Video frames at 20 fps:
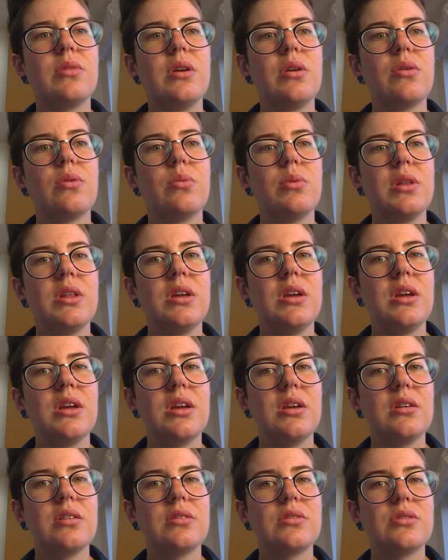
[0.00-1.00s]
there are
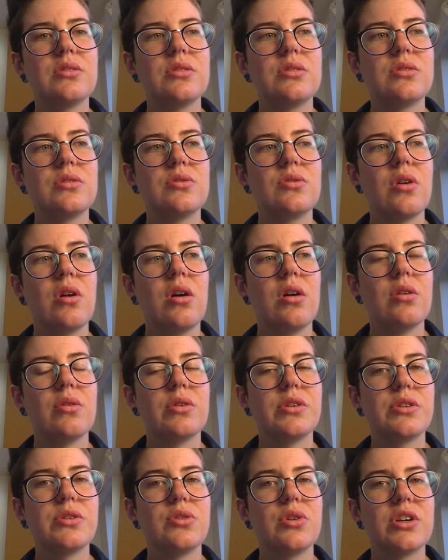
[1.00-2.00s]
really strong
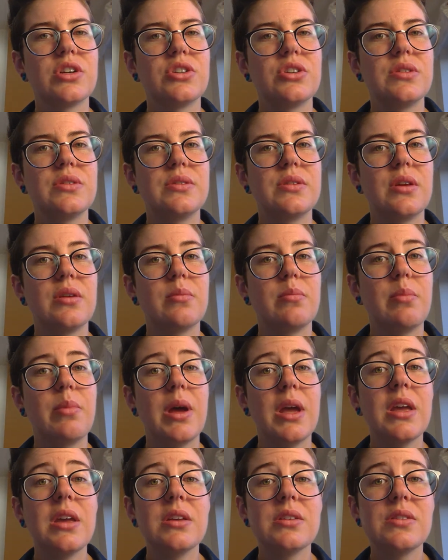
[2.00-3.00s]
restrictions on
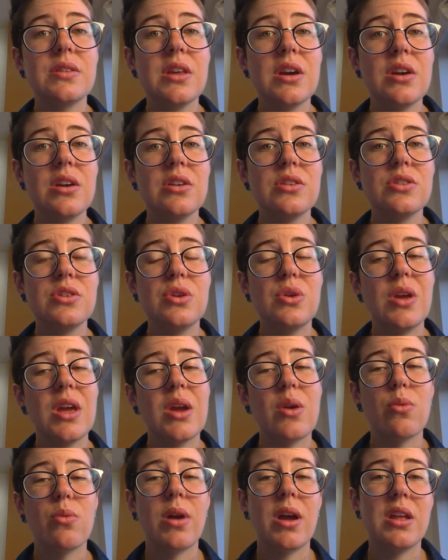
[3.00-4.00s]
bikes there, so you
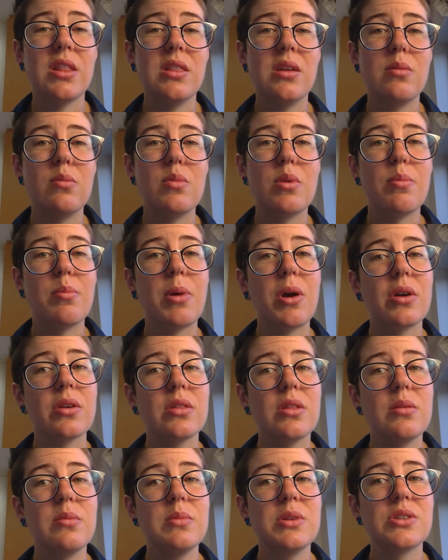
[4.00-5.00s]
can't ride them or
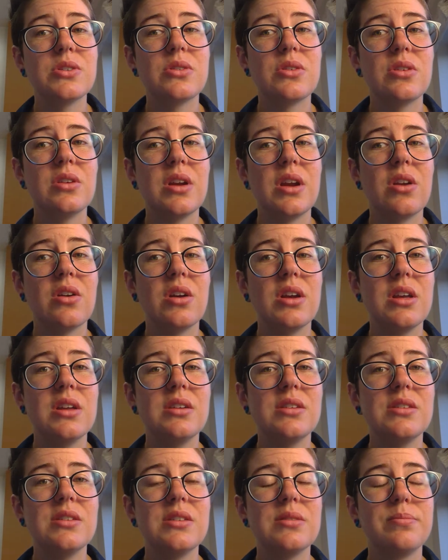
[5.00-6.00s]
park them in certain
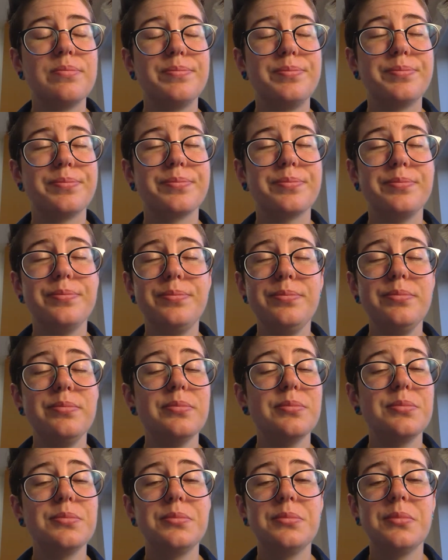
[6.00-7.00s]
areas.
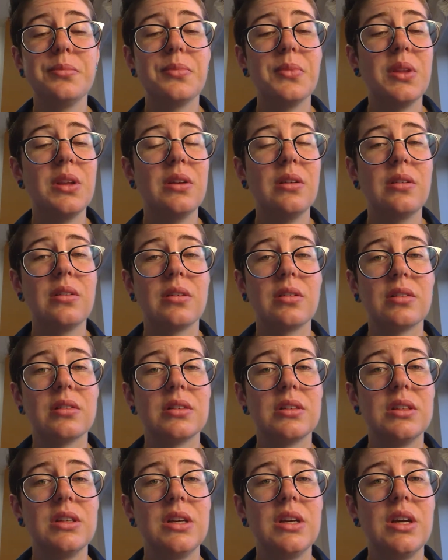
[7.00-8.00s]
Ugh.
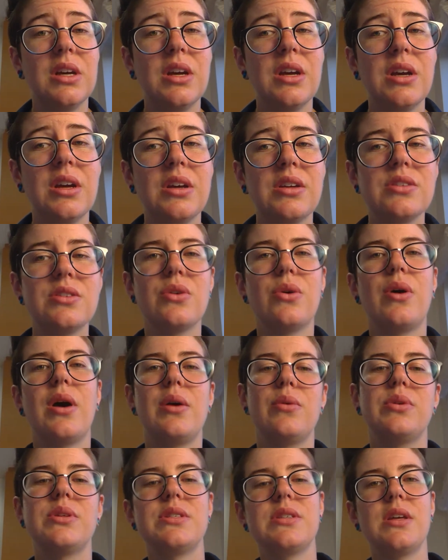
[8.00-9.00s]
So
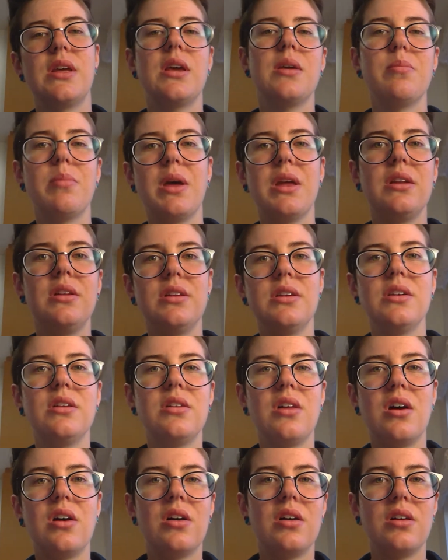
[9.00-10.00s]
I was like pedaling
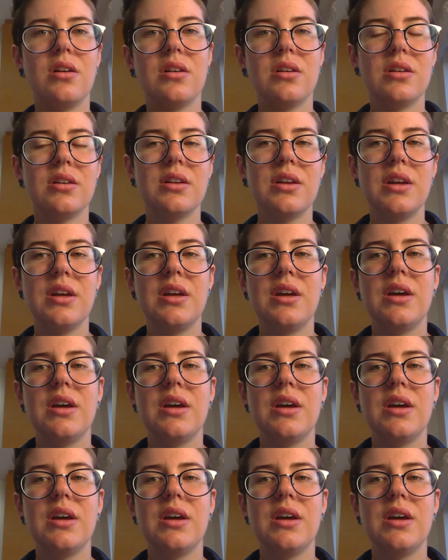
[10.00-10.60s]
along,